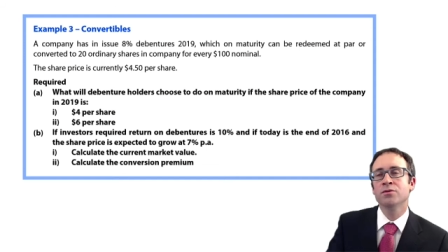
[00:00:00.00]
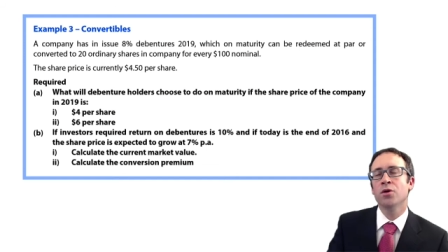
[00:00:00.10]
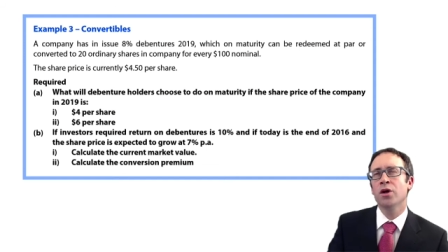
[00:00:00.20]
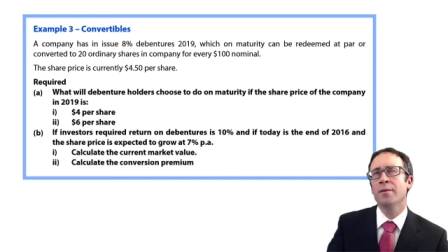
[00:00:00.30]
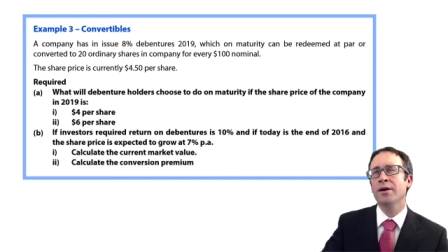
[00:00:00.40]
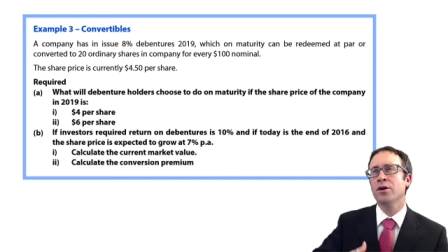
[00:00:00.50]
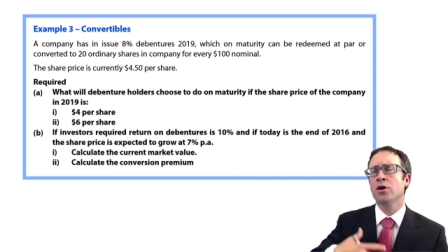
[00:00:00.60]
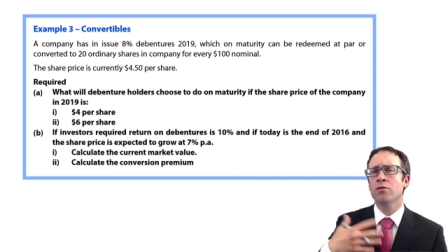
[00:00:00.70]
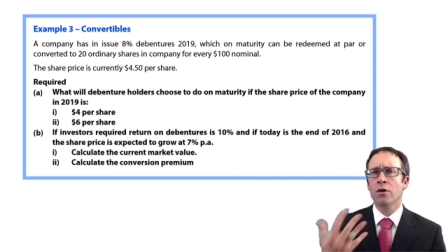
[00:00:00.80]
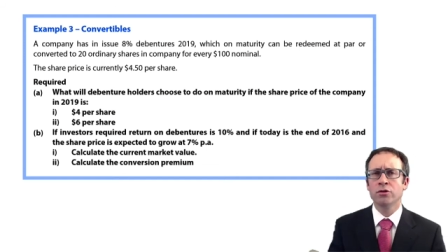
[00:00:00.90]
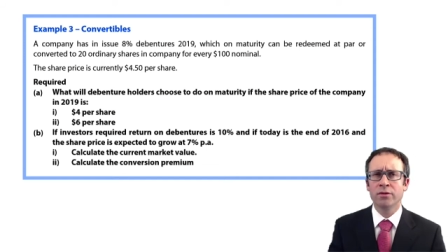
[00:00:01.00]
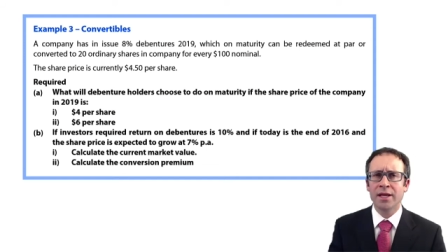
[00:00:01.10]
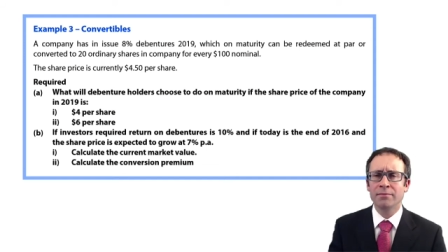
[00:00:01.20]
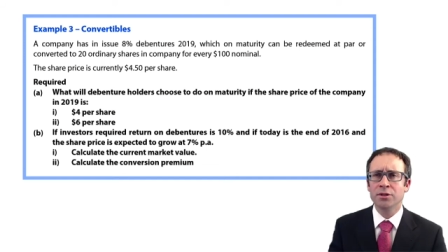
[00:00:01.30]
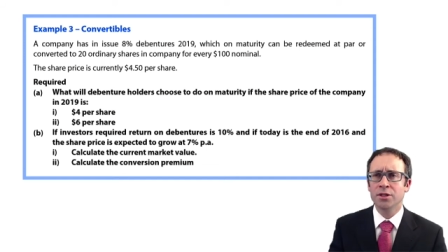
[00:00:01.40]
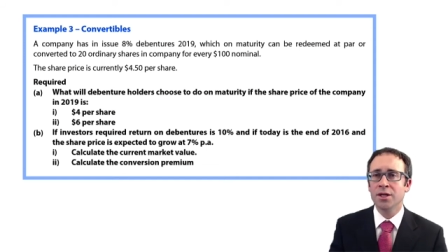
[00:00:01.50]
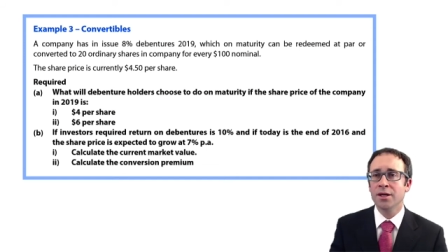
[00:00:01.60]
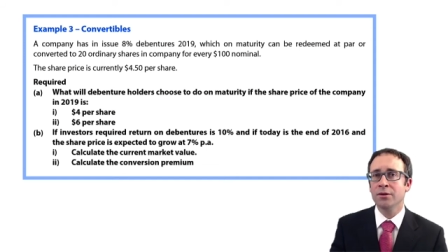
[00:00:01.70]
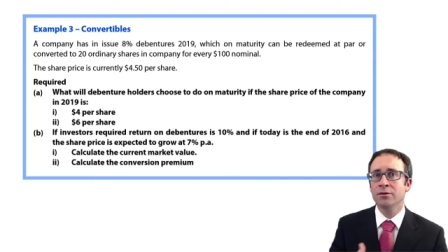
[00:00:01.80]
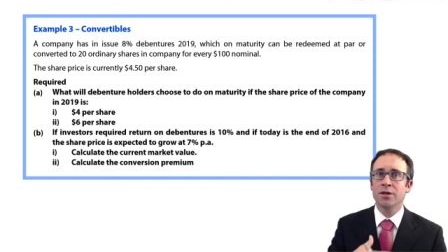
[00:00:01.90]
of talking about your gross redemption
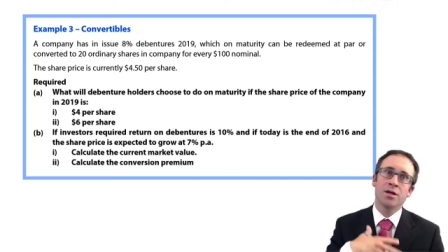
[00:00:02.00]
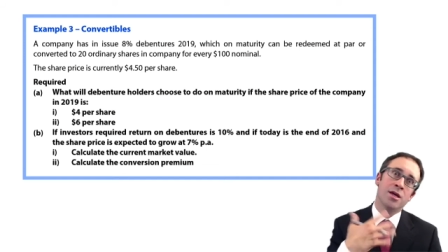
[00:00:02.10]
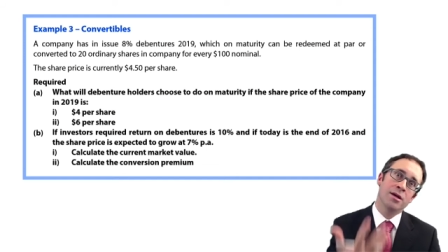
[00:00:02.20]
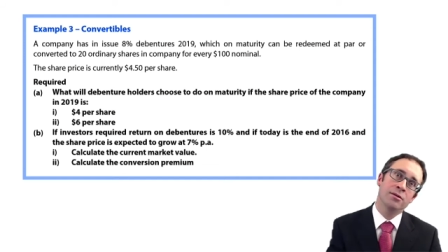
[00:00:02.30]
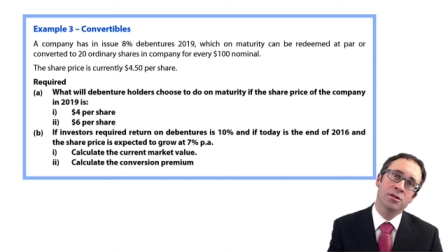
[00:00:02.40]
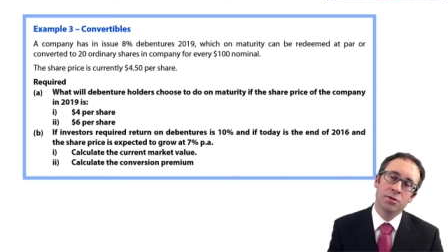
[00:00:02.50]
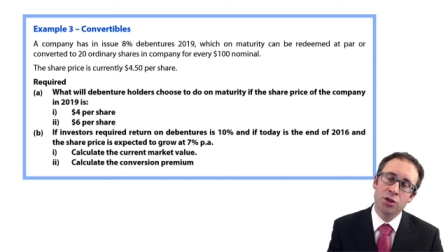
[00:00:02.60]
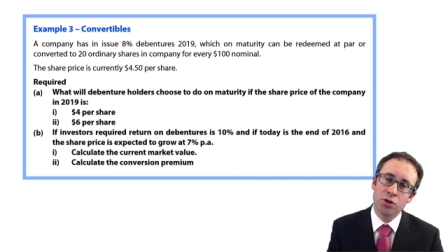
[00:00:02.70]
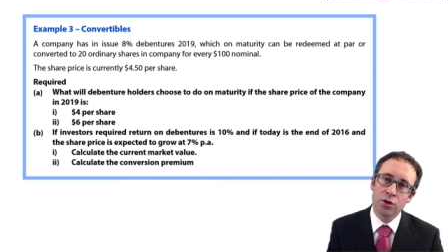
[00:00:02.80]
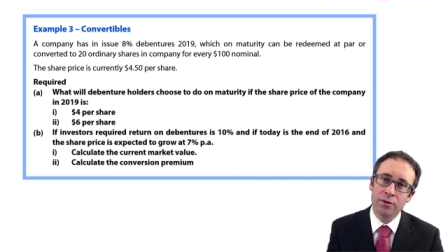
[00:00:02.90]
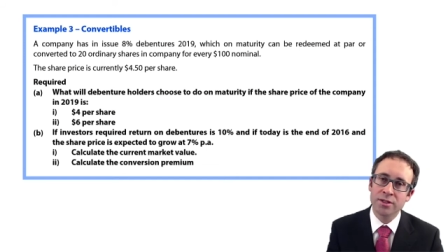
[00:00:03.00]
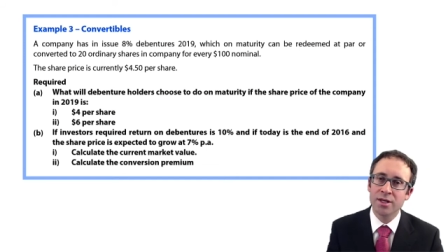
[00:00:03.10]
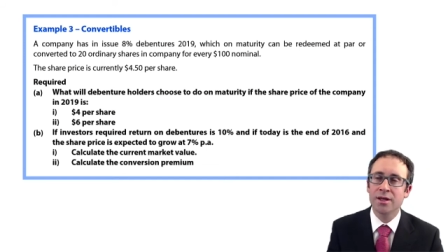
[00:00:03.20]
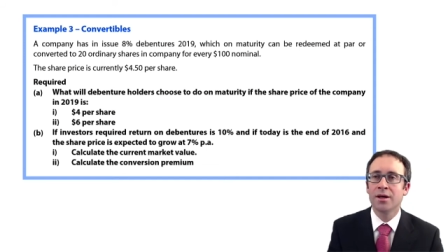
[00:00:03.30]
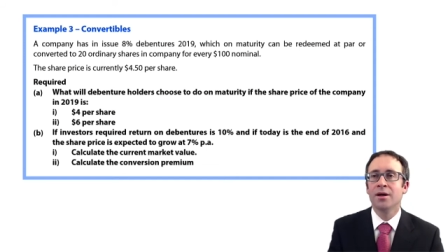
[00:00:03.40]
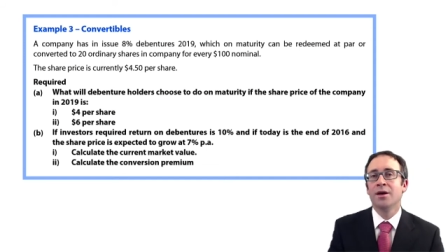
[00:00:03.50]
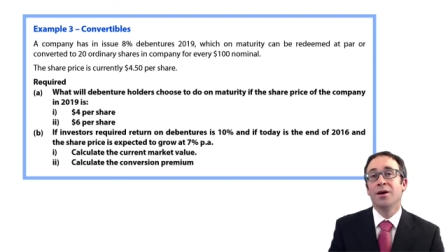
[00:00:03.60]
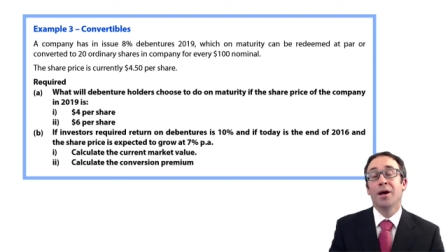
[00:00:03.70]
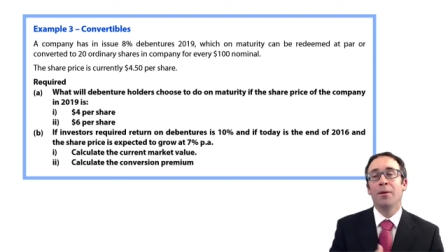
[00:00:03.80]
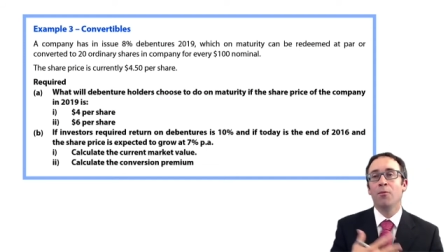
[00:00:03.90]
yield, your yield to maturity,
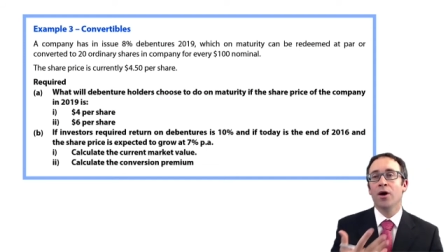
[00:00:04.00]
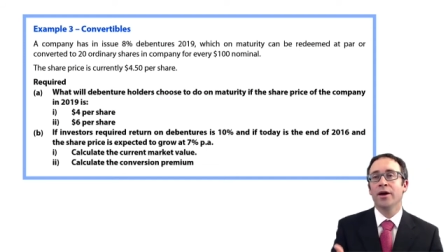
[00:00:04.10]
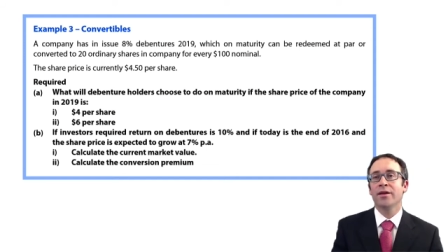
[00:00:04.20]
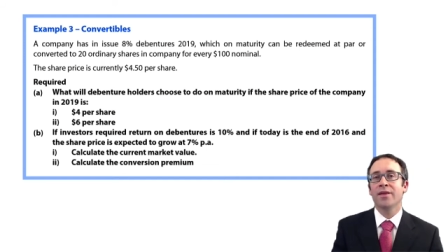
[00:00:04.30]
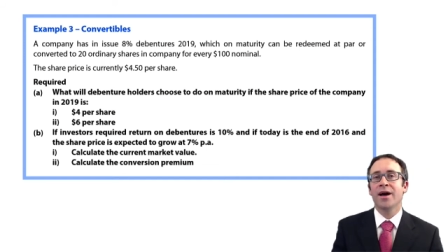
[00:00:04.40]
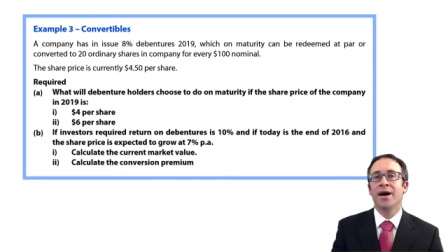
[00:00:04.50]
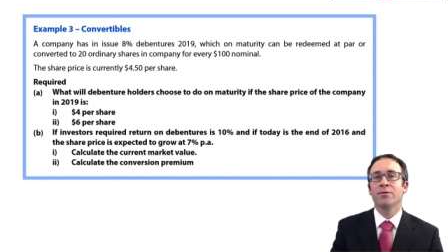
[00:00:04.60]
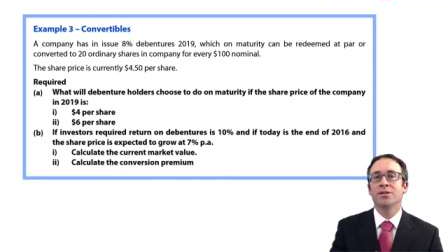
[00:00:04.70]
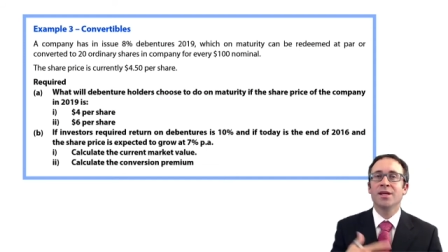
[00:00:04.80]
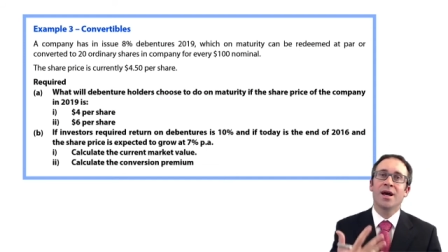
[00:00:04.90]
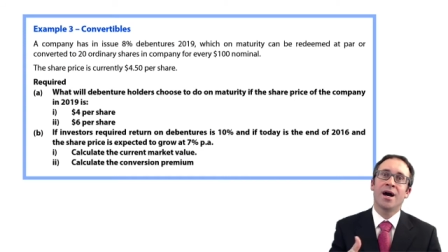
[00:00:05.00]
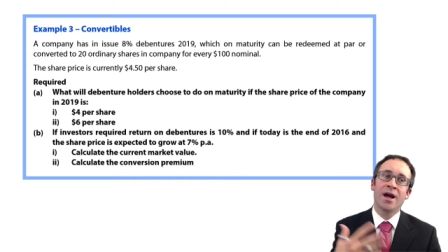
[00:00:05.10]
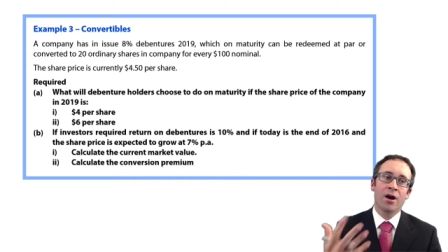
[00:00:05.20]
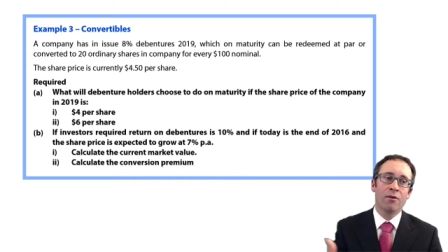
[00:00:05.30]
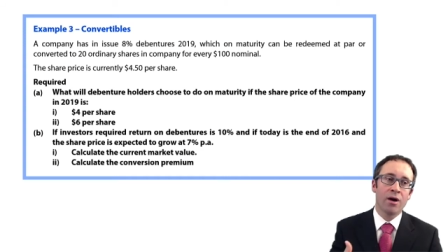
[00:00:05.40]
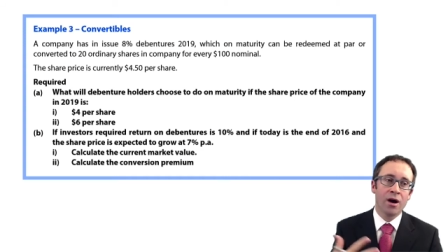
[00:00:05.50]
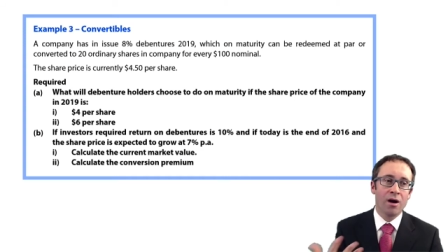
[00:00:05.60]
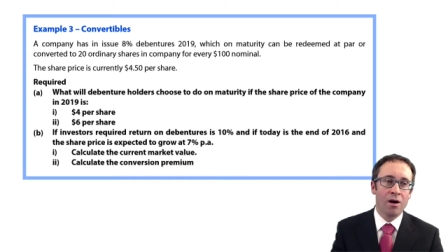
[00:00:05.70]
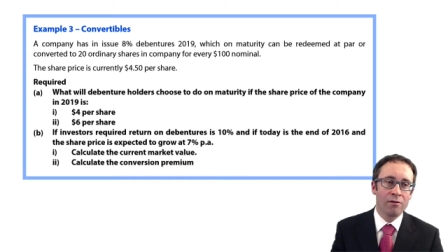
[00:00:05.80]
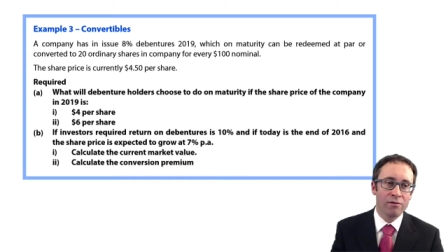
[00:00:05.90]
I'm working that out of the
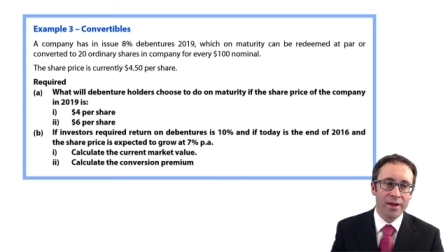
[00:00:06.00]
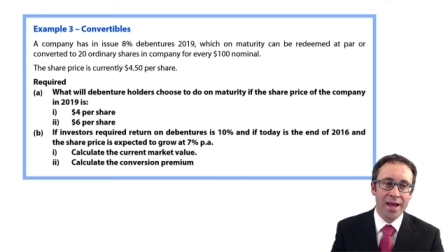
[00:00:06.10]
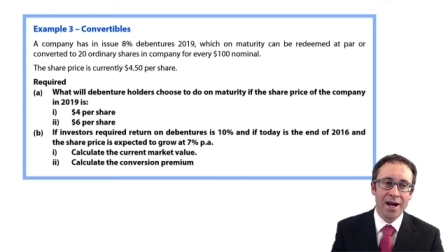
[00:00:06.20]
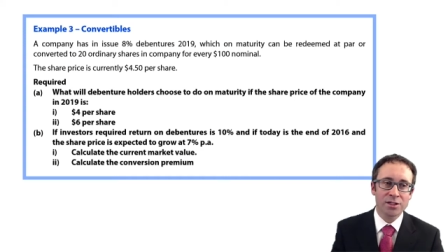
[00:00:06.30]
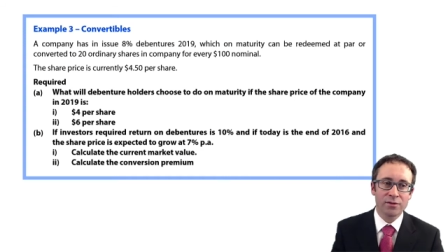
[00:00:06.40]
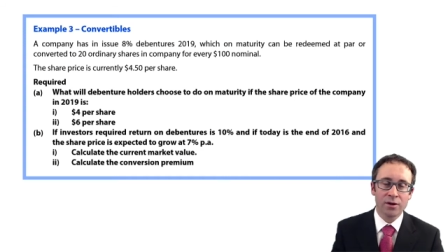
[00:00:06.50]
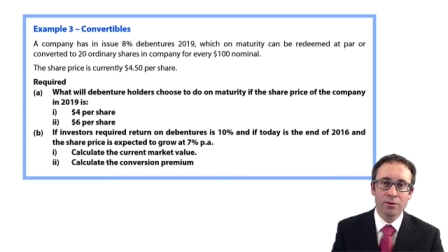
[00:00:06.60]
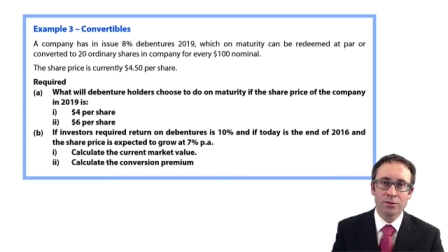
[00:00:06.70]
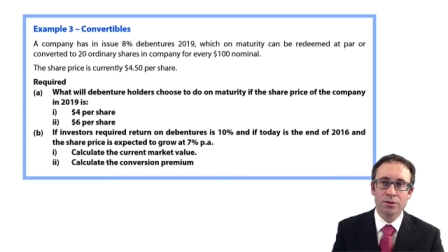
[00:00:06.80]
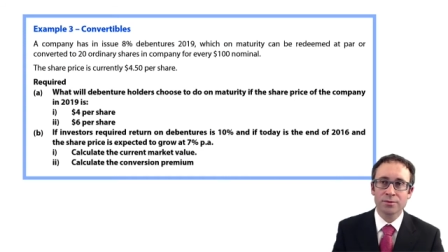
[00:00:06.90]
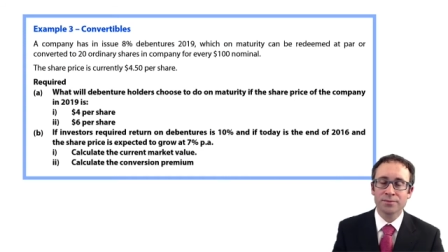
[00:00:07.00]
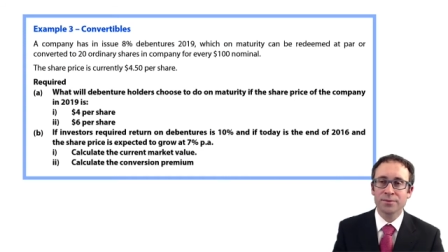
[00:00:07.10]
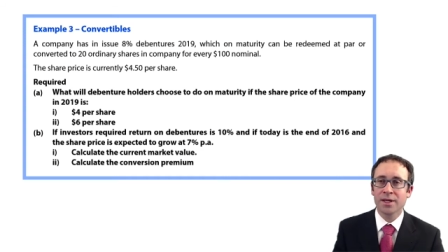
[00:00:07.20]
IRR of the cash flows.